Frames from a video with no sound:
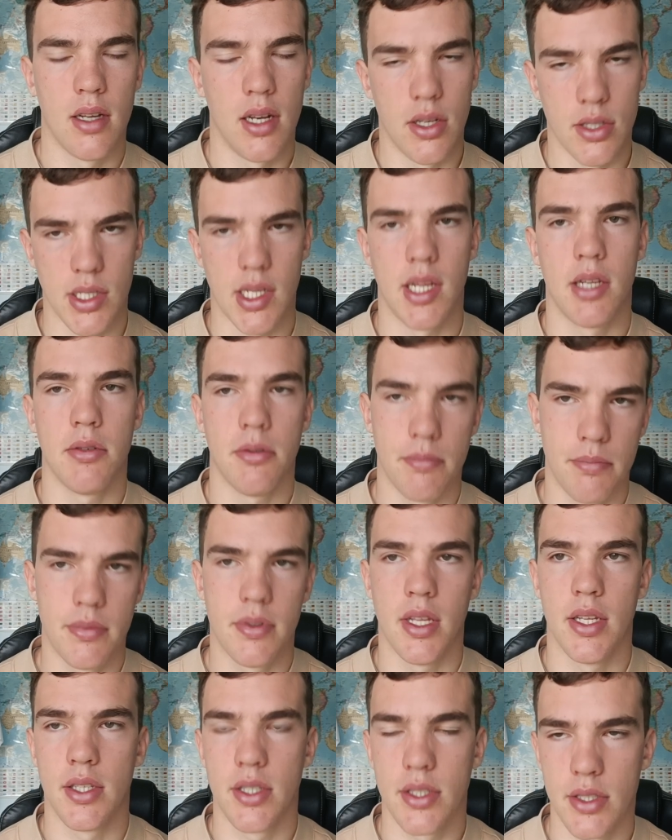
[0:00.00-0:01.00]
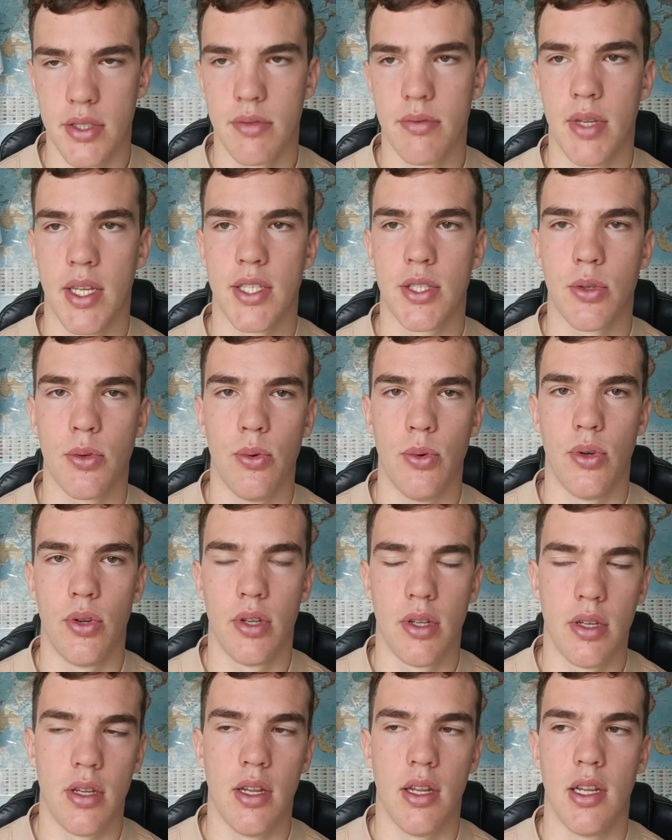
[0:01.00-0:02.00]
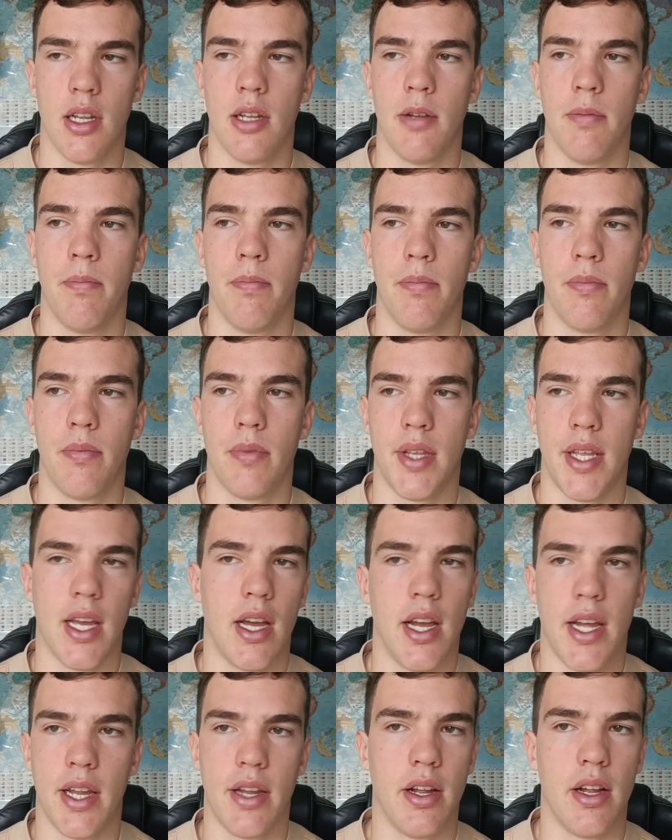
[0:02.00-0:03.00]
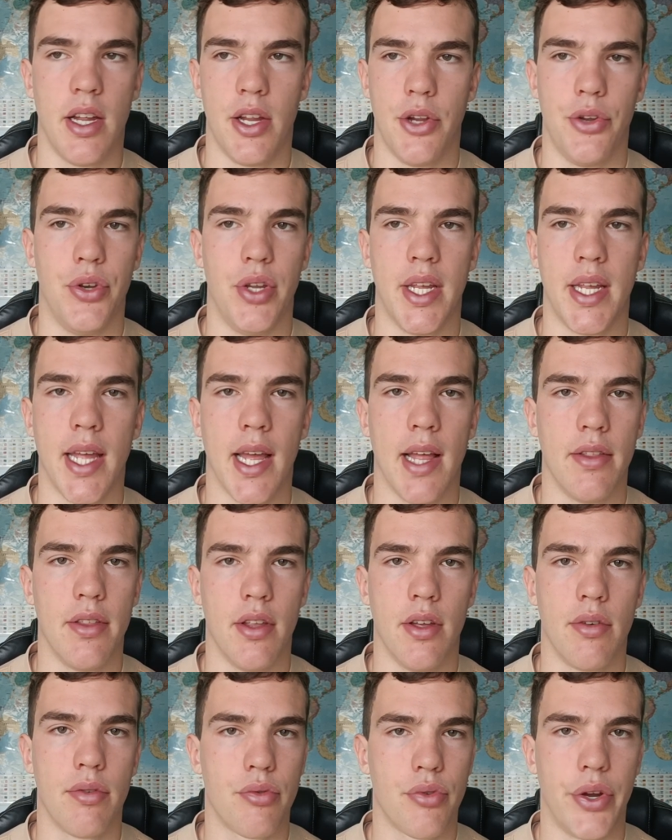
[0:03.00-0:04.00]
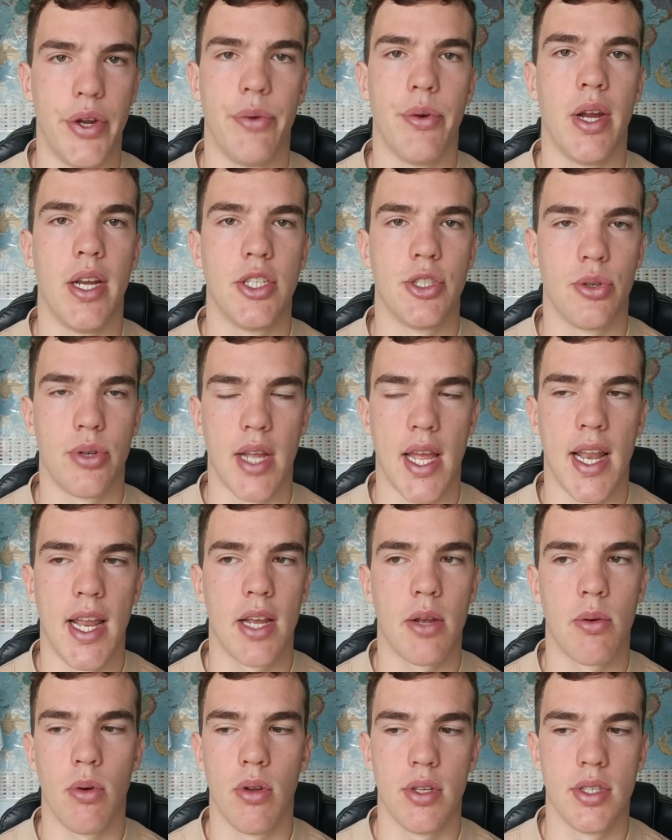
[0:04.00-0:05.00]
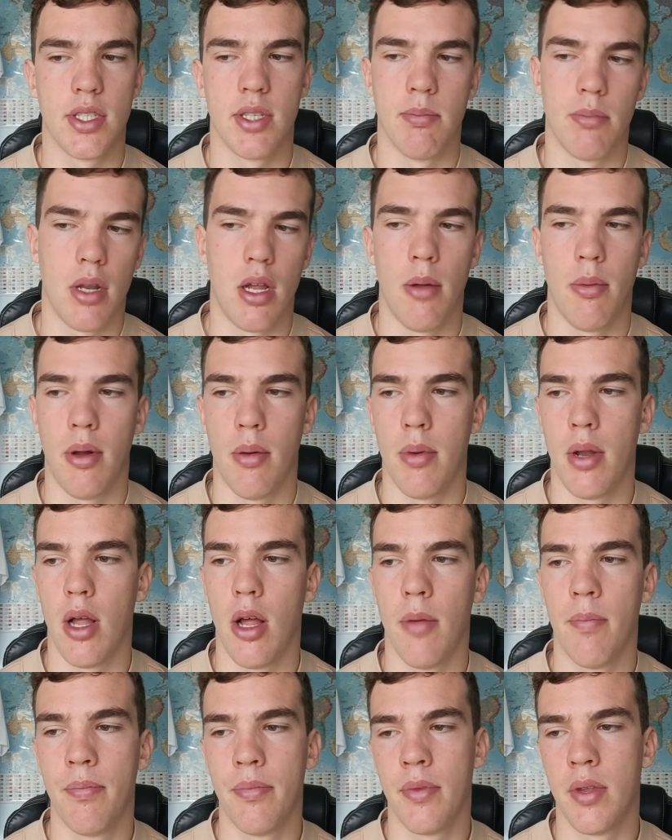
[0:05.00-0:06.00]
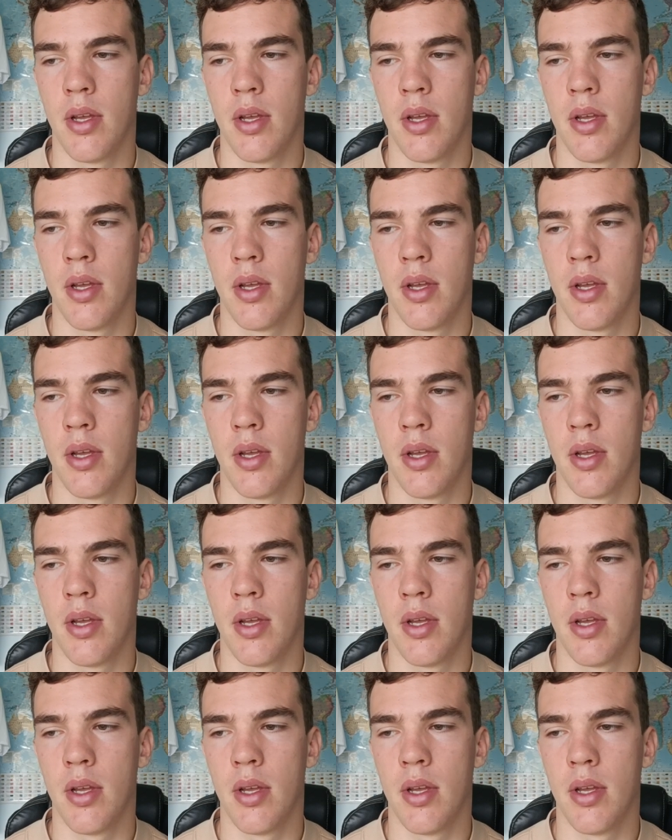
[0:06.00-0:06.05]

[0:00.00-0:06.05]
I was like, "Oh, that's cool. Yeah, I only get the free range organic ones and blah blah blah."